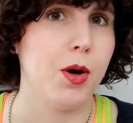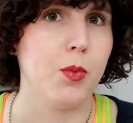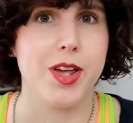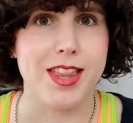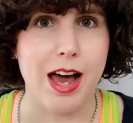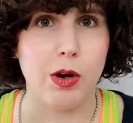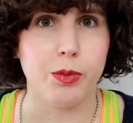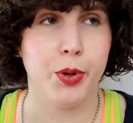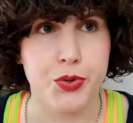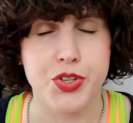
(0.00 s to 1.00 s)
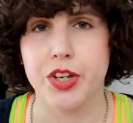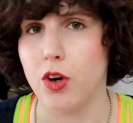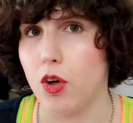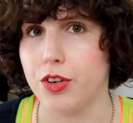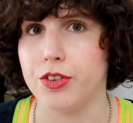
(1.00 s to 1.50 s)
but without putting
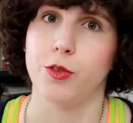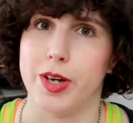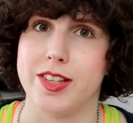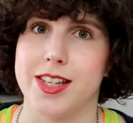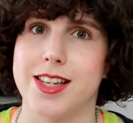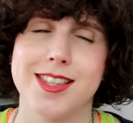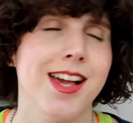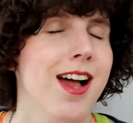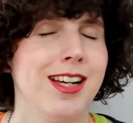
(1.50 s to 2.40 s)
on voices.